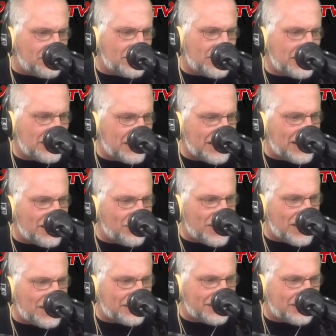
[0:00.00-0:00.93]
how
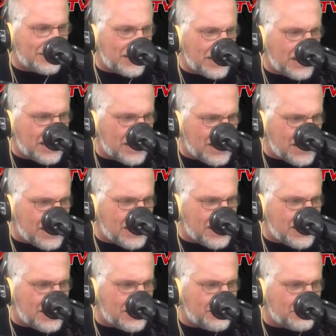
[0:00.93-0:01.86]
at
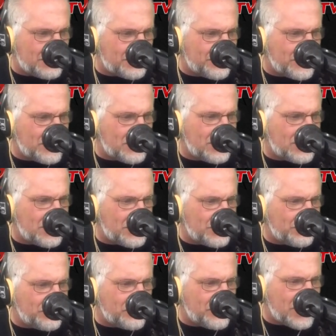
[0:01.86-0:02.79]
times for the
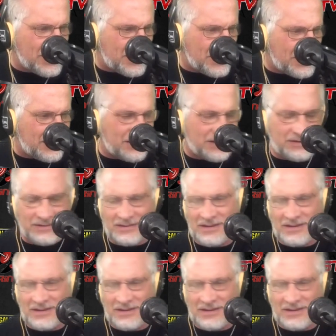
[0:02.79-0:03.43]
prize.